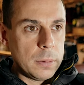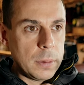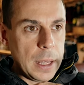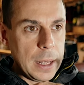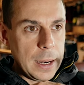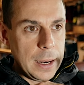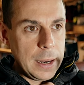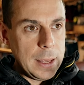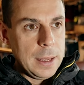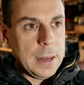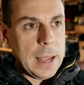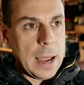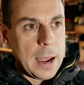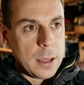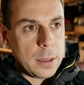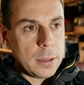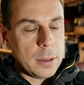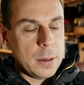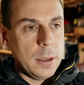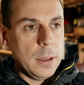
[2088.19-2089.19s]
elite
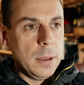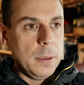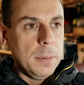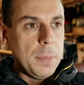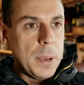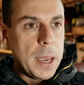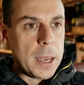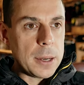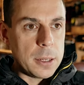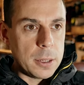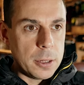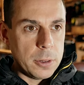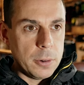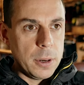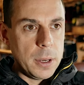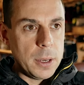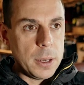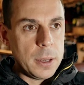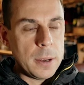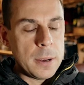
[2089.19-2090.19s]
athlete
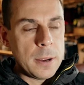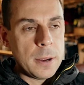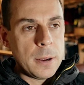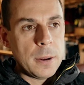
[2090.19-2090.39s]
pedigree,